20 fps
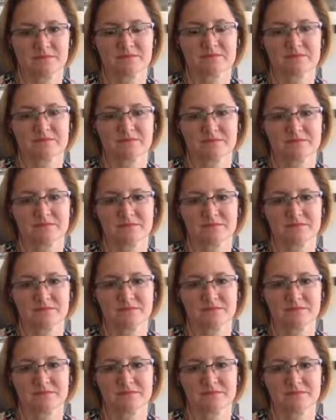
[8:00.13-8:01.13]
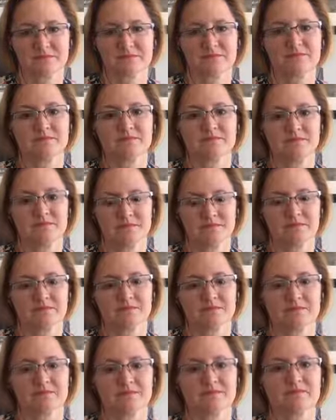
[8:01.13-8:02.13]

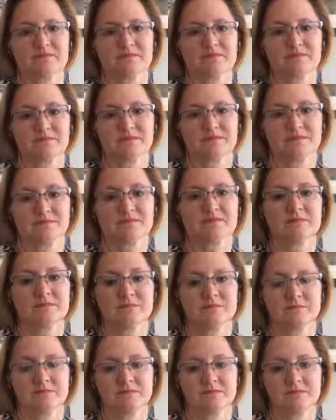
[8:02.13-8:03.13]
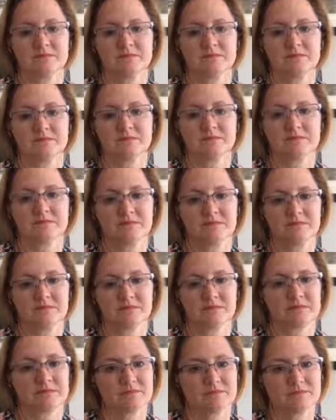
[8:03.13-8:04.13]

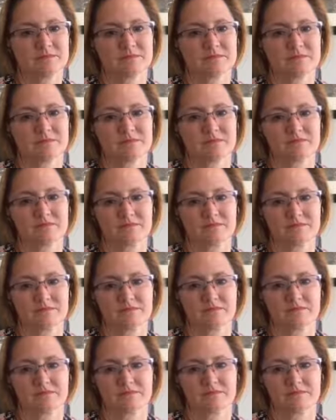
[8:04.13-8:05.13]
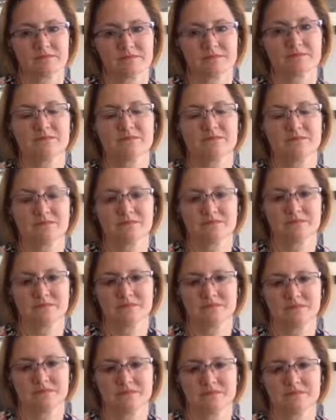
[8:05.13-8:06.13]

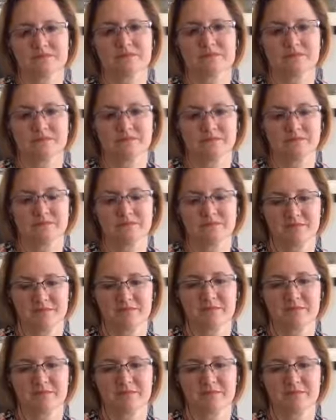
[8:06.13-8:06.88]
(silent)